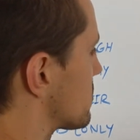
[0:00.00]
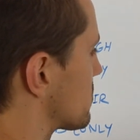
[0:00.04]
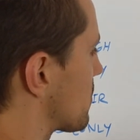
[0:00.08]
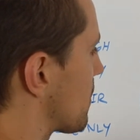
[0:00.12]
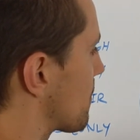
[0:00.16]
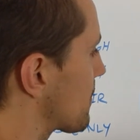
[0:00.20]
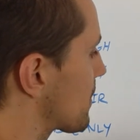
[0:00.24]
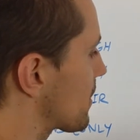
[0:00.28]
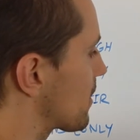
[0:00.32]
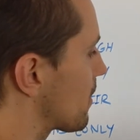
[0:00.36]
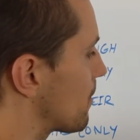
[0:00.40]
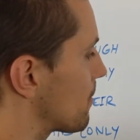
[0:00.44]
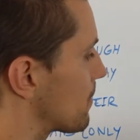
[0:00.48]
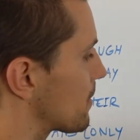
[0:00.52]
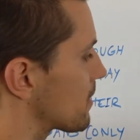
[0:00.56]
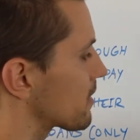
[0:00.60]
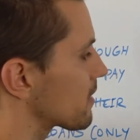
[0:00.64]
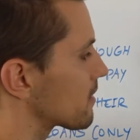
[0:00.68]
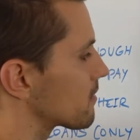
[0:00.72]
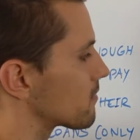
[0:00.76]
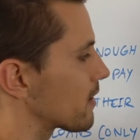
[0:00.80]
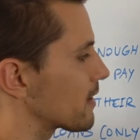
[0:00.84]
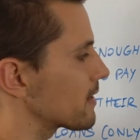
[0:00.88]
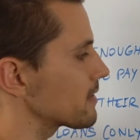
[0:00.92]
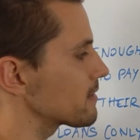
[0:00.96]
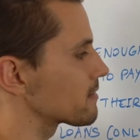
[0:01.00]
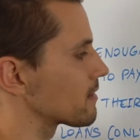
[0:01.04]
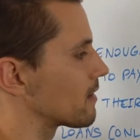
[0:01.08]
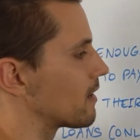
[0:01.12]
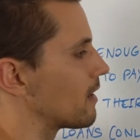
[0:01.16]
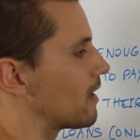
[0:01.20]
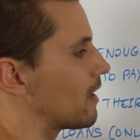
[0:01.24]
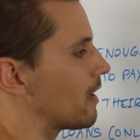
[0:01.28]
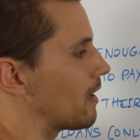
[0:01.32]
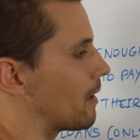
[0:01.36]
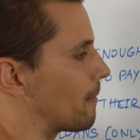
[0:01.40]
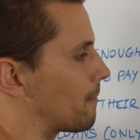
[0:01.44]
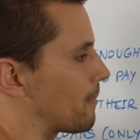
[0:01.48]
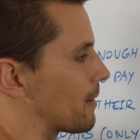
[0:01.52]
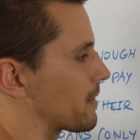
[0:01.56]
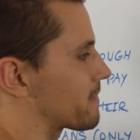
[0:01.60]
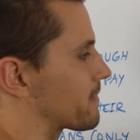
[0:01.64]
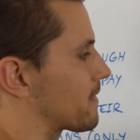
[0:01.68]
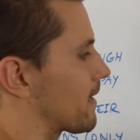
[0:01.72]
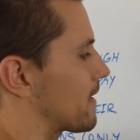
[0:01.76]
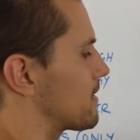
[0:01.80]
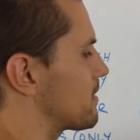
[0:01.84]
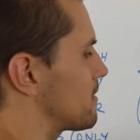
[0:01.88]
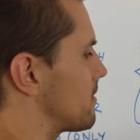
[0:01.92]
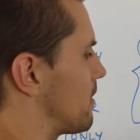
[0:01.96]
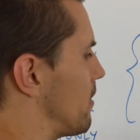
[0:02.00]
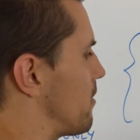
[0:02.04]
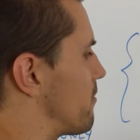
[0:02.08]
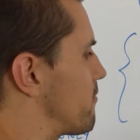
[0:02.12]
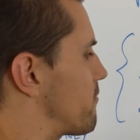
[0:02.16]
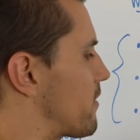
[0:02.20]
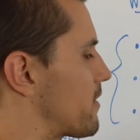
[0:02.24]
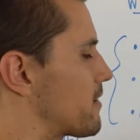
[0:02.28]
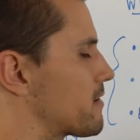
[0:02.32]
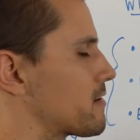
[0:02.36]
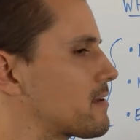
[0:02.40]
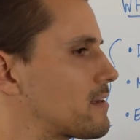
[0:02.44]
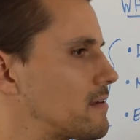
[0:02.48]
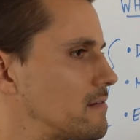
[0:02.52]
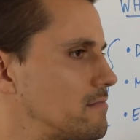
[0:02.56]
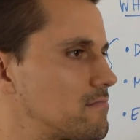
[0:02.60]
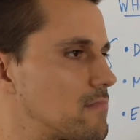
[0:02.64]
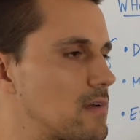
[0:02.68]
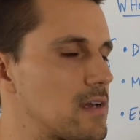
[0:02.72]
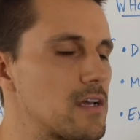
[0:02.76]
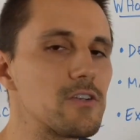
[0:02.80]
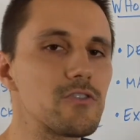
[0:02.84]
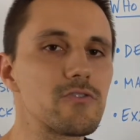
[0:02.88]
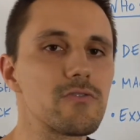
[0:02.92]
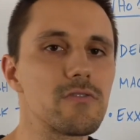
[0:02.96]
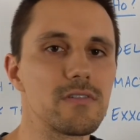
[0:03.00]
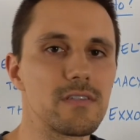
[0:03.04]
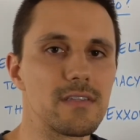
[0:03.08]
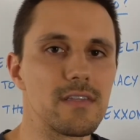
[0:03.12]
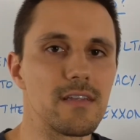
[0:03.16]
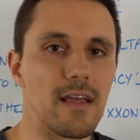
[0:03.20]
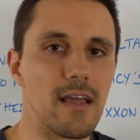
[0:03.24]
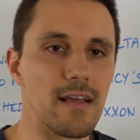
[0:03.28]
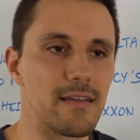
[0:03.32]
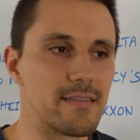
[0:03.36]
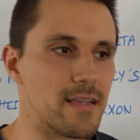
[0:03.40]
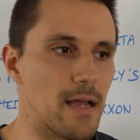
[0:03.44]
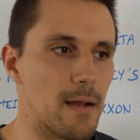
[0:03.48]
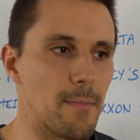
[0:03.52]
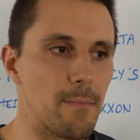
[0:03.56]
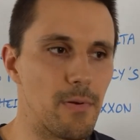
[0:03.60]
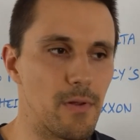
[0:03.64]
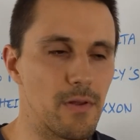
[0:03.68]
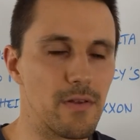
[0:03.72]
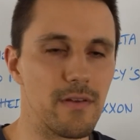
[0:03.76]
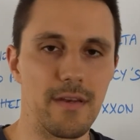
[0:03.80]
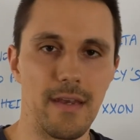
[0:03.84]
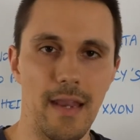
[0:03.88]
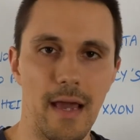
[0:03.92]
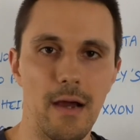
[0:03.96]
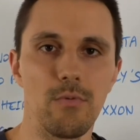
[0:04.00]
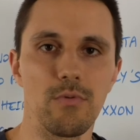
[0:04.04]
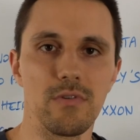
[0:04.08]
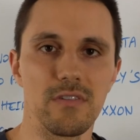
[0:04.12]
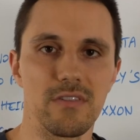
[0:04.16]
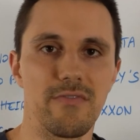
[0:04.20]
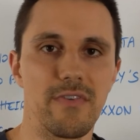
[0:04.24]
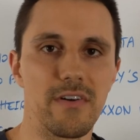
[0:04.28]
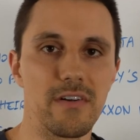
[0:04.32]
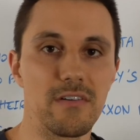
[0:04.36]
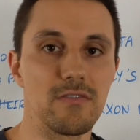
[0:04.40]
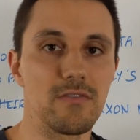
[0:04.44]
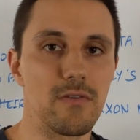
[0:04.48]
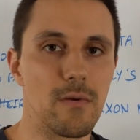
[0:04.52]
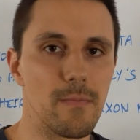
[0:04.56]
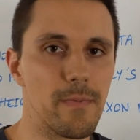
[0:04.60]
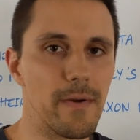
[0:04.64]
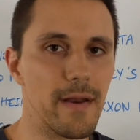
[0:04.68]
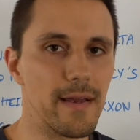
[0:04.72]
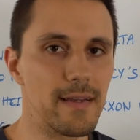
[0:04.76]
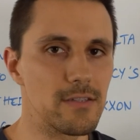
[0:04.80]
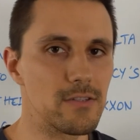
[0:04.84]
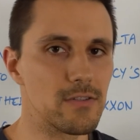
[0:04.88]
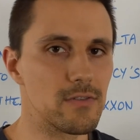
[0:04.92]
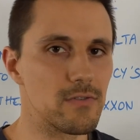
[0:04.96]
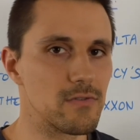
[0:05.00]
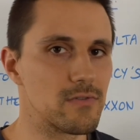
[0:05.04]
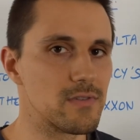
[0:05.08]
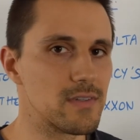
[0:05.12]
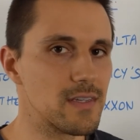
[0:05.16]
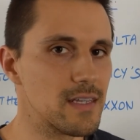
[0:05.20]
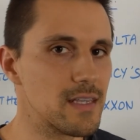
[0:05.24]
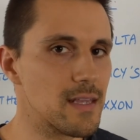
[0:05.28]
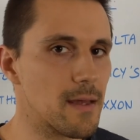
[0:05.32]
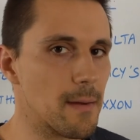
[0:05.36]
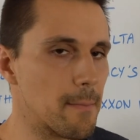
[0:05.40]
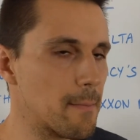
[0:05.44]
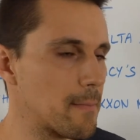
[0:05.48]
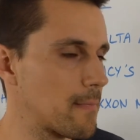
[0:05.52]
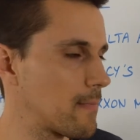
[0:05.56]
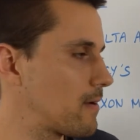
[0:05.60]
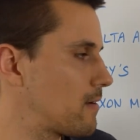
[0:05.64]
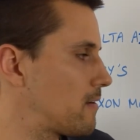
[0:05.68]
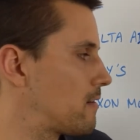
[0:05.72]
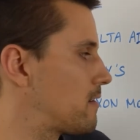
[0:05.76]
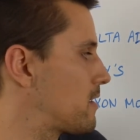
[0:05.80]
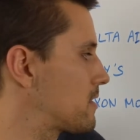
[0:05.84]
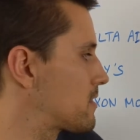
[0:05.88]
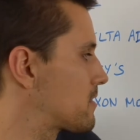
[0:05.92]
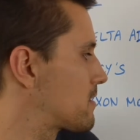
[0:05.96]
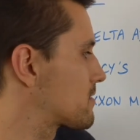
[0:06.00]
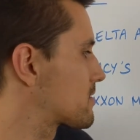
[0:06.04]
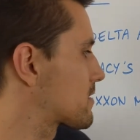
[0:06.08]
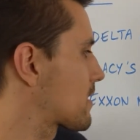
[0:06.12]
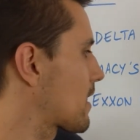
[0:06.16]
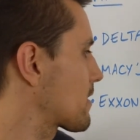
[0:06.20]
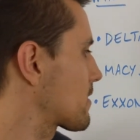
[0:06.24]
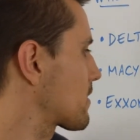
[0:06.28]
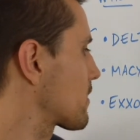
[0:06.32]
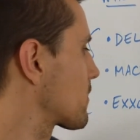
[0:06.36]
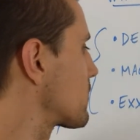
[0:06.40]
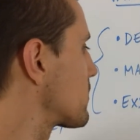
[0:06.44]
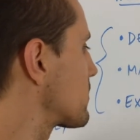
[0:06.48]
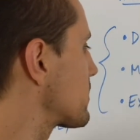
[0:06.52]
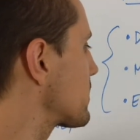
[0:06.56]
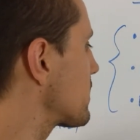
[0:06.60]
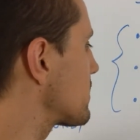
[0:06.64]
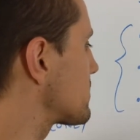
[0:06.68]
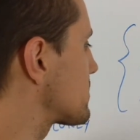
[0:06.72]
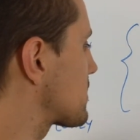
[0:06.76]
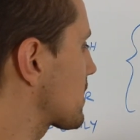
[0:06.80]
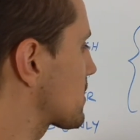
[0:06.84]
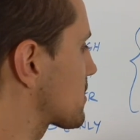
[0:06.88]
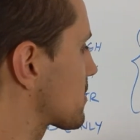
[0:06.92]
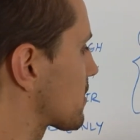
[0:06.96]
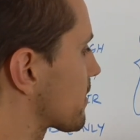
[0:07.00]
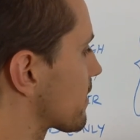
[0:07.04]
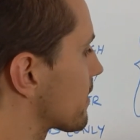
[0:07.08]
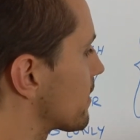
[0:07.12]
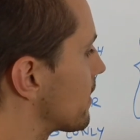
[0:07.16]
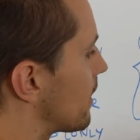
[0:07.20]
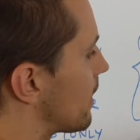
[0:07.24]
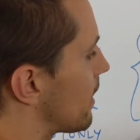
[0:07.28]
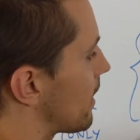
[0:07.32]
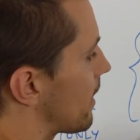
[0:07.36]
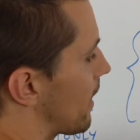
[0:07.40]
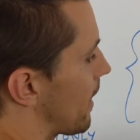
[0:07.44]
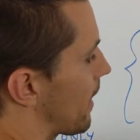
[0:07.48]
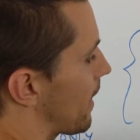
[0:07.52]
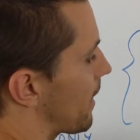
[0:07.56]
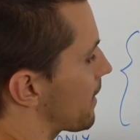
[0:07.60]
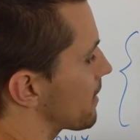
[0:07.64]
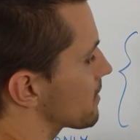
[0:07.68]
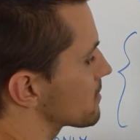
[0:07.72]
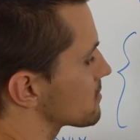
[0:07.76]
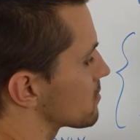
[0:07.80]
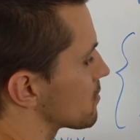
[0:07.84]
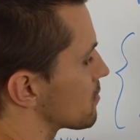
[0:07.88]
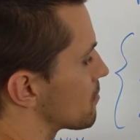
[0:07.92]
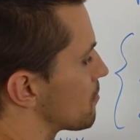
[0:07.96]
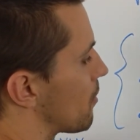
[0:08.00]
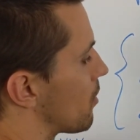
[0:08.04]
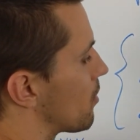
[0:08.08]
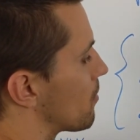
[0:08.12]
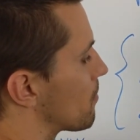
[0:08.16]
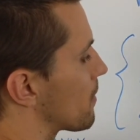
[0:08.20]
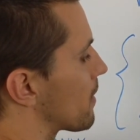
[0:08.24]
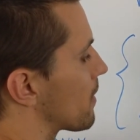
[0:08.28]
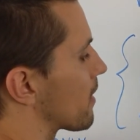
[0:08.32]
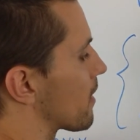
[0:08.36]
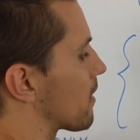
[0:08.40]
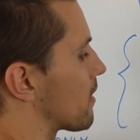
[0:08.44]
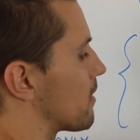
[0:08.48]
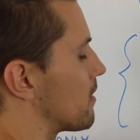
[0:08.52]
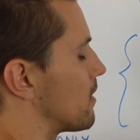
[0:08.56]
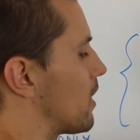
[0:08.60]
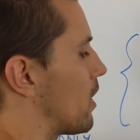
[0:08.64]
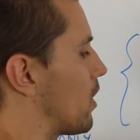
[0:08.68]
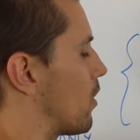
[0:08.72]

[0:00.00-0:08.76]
a zombie company, right? But then a very interesting example, and I was very surprised to see them in this category, it's actually ExxonMobil.